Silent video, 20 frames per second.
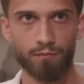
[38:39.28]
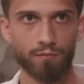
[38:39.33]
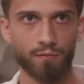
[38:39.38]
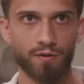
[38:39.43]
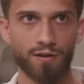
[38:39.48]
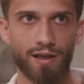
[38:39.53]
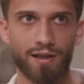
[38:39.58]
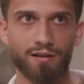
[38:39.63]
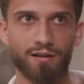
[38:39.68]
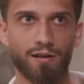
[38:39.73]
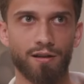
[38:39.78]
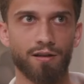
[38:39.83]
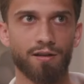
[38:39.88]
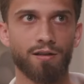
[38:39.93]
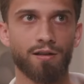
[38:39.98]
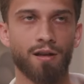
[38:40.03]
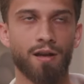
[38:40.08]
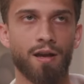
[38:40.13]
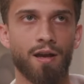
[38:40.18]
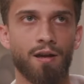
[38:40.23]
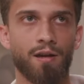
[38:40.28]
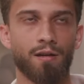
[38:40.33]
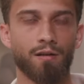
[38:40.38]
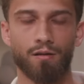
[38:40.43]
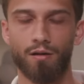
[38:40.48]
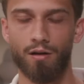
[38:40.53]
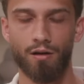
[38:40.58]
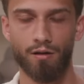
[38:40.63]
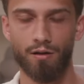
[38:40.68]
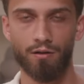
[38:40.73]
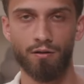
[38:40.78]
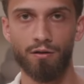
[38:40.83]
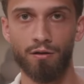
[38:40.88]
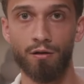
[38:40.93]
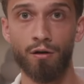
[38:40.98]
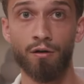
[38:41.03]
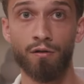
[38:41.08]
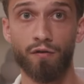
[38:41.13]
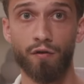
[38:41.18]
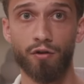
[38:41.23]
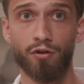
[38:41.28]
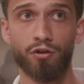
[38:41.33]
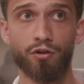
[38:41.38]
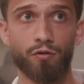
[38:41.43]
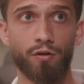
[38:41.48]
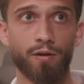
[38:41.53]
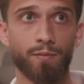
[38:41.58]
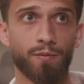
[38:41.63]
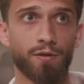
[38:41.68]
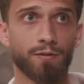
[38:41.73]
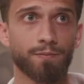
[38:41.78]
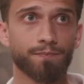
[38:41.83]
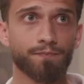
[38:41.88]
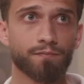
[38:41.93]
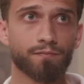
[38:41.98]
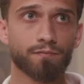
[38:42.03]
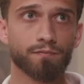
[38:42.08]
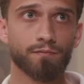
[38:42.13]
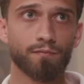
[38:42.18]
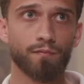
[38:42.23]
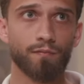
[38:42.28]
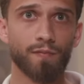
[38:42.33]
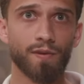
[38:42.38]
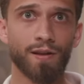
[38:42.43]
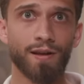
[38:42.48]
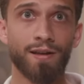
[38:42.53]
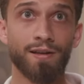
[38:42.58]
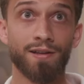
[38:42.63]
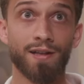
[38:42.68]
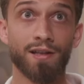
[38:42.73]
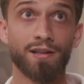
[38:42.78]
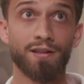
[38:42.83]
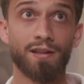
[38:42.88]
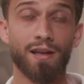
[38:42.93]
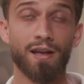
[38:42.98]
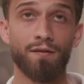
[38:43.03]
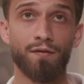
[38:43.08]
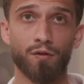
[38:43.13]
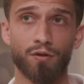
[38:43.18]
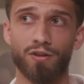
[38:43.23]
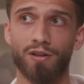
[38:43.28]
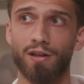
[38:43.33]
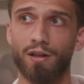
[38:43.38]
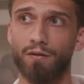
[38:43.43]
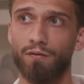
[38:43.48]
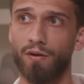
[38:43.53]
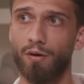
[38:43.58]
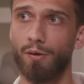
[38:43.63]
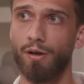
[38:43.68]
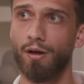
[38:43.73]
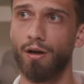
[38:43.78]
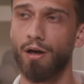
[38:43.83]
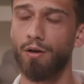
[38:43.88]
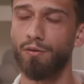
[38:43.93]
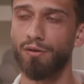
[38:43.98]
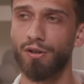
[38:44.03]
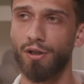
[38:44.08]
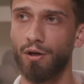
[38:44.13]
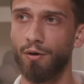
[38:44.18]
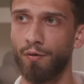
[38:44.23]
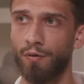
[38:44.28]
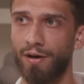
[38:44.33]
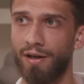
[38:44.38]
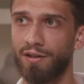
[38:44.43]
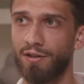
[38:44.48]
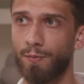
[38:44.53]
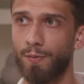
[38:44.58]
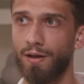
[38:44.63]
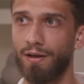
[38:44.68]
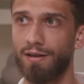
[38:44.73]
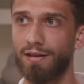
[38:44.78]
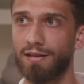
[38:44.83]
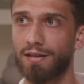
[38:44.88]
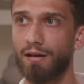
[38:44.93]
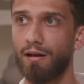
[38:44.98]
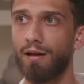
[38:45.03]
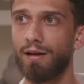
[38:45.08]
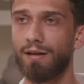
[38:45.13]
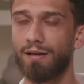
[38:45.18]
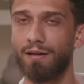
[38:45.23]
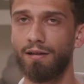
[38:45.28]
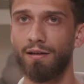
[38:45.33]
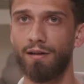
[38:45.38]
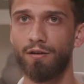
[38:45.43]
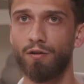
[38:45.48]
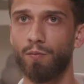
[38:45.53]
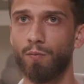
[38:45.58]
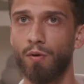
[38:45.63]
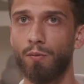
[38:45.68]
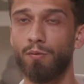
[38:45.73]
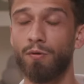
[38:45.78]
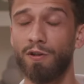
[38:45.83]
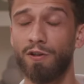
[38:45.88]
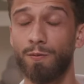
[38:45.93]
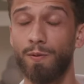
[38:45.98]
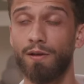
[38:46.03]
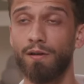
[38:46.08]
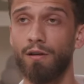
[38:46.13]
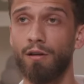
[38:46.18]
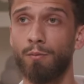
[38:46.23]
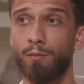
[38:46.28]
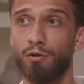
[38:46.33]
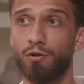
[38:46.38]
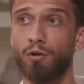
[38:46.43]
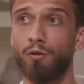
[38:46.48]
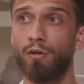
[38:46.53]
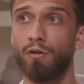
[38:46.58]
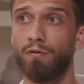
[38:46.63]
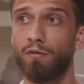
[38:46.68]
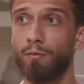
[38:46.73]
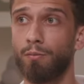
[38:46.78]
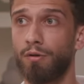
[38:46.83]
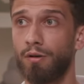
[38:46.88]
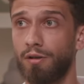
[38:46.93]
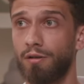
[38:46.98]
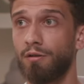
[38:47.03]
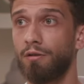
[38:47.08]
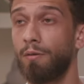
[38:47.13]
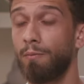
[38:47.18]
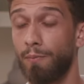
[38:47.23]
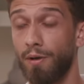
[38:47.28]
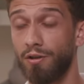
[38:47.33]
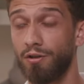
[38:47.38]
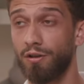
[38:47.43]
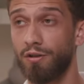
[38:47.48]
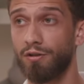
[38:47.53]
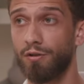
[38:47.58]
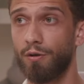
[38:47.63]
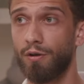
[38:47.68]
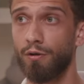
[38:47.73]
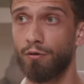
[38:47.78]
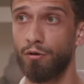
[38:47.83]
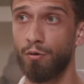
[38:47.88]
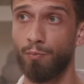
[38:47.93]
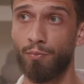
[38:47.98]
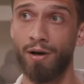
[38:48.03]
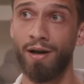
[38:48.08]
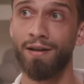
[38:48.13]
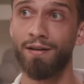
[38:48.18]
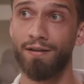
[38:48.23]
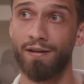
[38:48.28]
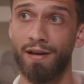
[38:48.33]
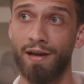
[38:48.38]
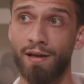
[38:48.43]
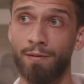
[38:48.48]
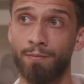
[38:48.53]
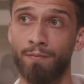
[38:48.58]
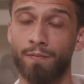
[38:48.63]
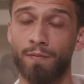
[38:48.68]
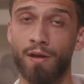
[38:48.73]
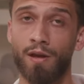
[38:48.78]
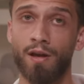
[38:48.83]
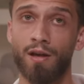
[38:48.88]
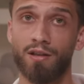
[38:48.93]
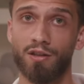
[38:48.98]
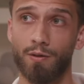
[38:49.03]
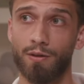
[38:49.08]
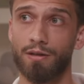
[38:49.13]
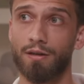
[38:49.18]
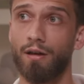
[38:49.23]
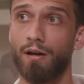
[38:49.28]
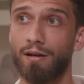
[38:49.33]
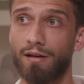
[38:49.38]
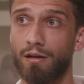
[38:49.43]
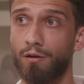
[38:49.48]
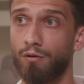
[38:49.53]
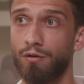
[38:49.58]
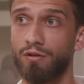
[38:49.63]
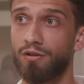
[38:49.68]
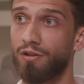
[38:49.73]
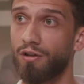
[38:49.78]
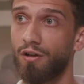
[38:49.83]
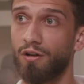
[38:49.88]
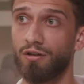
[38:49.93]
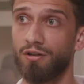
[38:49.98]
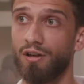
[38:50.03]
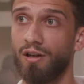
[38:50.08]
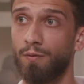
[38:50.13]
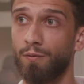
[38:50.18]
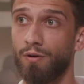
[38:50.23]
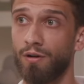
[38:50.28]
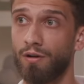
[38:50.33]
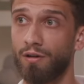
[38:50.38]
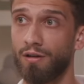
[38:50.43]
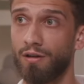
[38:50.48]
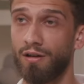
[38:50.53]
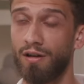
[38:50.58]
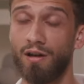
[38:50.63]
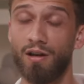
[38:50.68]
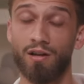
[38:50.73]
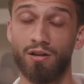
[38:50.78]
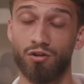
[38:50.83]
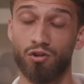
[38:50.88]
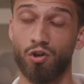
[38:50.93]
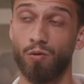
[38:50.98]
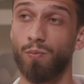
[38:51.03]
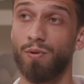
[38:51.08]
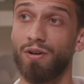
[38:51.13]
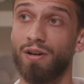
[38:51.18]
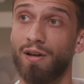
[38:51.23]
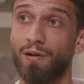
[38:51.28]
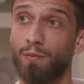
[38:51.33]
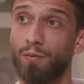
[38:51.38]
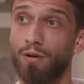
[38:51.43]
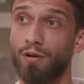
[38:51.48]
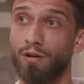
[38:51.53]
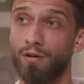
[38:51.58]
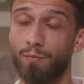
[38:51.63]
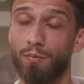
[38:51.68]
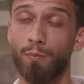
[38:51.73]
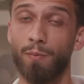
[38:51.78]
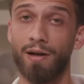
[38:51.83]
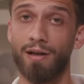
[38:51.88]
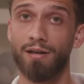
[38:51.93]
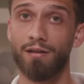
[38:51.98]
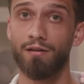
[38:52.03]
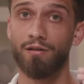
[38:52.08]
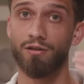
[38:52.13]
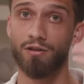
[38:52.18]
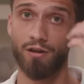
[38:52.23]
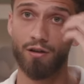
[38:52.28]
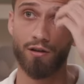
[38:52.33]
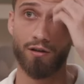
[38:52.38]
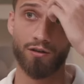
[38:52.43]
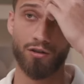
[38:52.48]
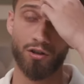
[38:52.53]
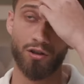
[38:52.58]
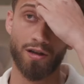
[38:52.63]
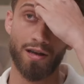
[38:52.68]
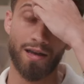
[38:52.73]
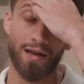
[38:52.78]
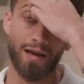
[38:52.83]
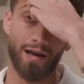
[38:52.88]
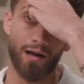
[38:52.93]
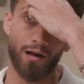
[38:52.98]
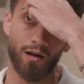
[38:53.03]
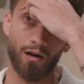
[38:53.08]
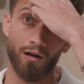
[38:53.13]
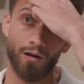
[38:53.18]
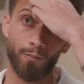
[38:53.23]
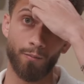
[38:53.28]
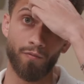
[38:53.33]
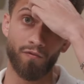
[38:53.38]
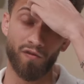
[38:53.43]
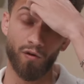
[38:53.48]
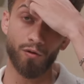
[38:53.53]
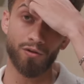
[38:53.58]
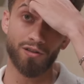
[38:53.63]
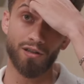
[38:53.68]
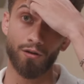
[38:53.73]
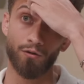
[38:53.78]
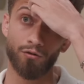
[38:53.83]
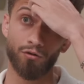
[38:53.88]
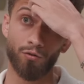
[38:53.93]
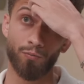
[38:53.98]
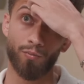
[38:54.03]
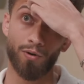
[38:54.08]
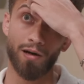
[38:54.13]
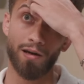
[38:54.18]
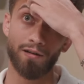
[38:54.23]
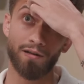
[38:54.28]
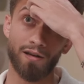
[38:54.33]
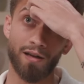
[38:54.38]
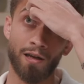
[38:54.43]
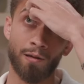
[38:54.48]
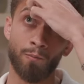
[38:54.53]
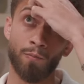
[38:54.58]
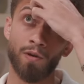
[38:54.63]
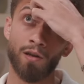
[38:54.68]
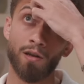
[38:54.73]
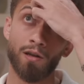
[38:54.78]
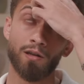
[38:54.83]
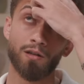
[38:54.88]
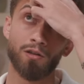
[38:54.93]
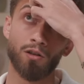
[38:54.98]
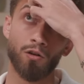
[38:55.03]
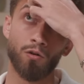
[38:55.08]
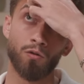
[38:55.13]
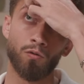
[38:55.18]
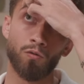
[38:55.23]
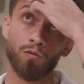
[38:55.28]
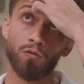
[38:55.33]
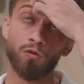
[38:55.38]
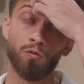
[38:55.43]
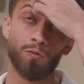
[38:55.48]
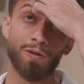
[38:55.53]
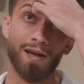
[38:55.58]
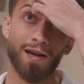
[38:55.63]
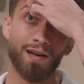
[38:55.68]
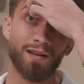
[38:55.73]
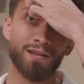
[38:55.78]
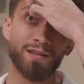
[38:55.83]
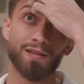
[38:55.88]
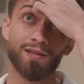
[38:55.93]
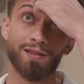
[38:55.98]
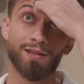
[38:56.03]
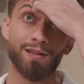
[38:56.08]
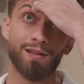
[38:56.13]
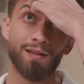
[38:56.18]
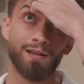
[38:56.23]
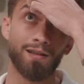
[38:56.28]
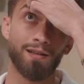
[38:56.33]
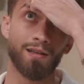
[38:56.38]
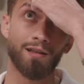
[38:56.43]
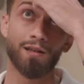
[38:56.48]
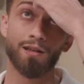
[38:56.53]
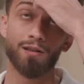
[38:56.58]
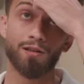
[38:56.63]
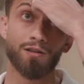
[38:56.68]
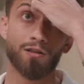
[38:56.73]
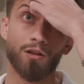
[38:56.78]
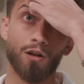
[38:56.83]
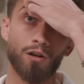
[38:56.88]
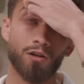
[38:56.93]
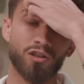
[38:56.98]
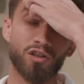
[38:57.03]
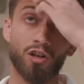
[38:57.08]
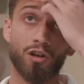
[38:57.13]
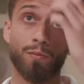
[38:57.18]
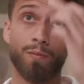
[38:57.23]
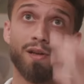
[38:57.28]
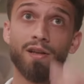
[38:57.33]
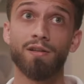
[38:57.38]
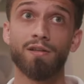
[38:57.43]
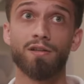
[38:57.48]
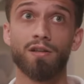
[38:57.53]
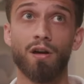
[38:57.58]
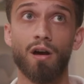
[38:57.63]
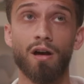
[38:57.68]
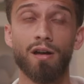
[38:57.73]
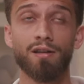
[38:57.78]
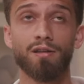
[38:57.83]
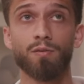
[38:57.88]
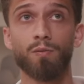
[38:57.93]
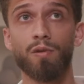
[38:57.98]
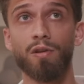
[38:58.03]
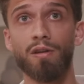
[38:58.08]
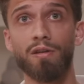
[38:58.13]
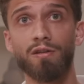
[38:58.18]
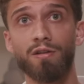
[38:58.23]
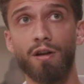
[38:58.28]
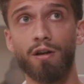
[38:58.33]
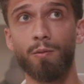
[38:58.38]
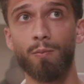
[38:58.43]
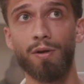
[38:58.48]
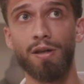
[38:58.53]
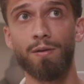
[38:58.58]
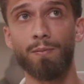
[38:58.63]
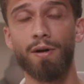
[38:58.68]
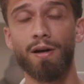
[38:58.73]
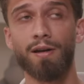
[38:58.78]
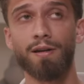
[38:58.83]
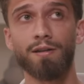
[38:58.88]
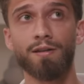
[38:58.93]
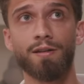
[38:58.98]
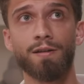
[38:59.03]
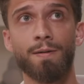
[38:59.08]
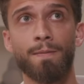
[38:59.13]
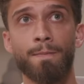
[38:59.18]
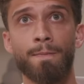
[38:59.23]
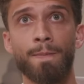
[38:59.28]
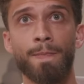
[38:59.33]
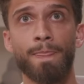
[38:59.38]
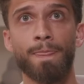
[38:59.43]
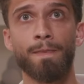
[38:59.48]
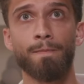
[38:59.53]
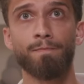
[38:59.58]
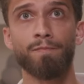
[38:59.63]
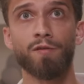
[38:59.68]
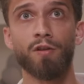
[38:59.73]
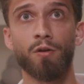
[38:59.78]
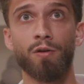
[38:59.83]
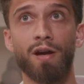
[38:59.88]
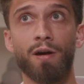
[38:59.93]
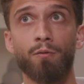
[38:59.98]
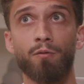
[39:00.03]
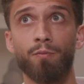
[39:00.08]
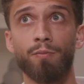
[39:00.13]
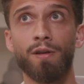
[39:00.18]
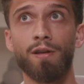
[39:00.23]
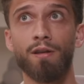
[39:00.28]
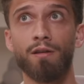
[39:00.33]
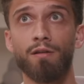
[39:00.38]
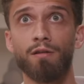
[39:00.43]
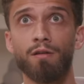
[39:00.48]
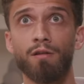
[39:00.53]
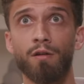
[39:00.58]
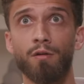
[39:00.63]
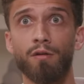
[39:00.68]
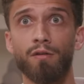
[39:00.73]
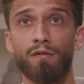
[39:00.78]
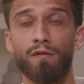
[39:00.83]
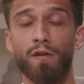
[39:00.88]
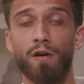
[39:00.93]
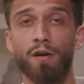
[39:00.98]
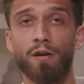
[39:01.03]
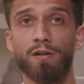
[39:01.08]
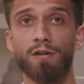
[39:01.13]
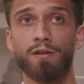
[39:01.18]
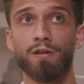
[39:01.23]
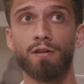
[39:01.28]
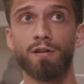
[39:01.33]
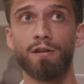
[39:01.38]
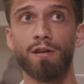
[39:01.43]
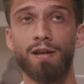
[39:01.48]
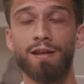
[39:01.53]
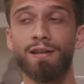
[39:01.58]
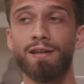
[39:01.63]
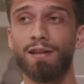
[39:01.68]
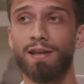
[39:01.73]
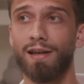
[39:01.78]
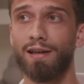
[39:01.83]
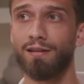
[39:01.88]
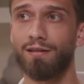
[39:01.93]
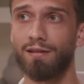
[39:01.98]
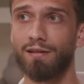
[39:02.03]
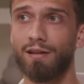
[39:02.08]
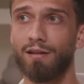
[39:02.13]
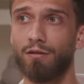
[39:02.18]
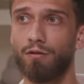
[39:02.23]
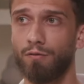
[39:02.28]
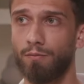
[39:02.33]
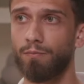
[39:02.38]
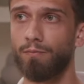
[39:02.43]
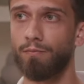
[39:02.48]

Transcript: test this. Look for the script and test it. If you're seeing a very high return on ad spend, it's likely that you're probably spending the majority of your budget on your brand name. So it's likely on the search network, shopping network, but mainly the search, focusing on your brand name. So you can see search term insights inside of PMax. So that will be, the first indicator that you're